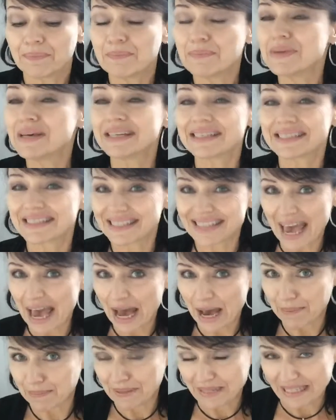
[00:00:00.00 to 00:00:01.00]

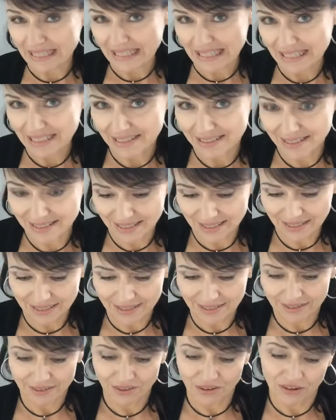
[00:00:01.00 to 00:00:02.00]
mishappenings
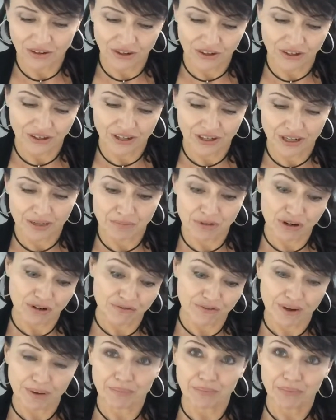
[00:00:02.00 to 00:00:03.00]
in our um,
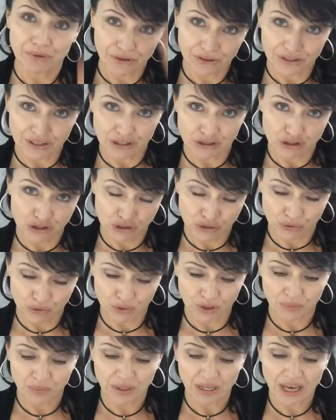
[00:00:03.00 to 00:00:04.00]
November issue
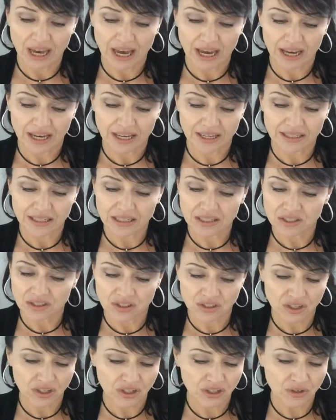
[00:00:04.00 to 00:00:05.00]
that we had.
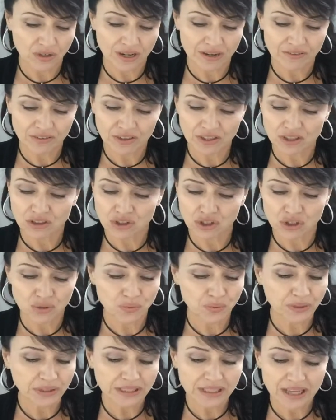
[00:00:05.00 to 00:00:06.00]
So everything's just
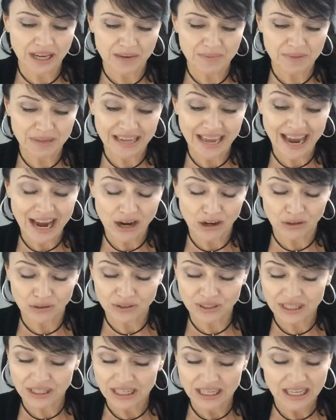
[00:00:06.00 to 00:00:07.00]
really coming
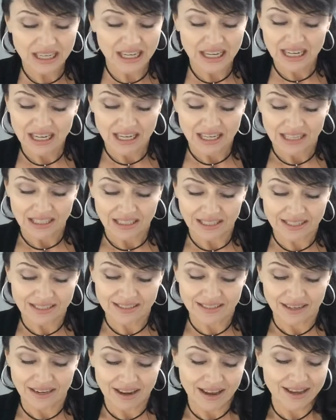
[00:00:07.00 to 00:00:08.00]
out. Like I
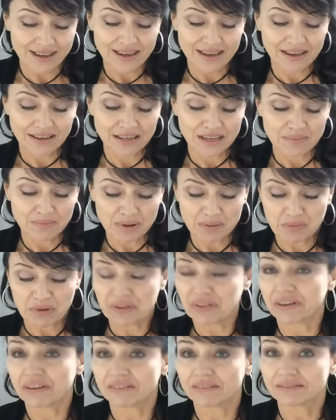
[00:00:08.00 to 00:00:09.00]
said, I can't keep up
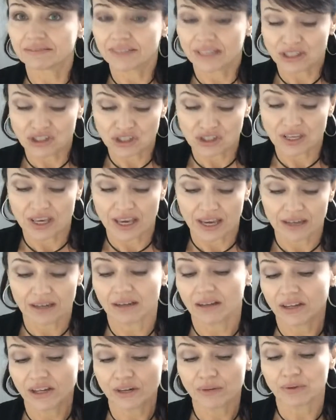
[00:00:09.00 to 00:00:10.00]
with it. I just can't.
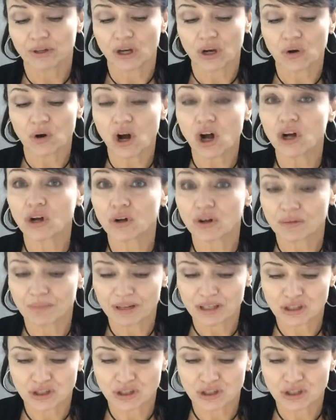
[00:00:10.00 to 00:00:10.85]
Here we go. I'll go to my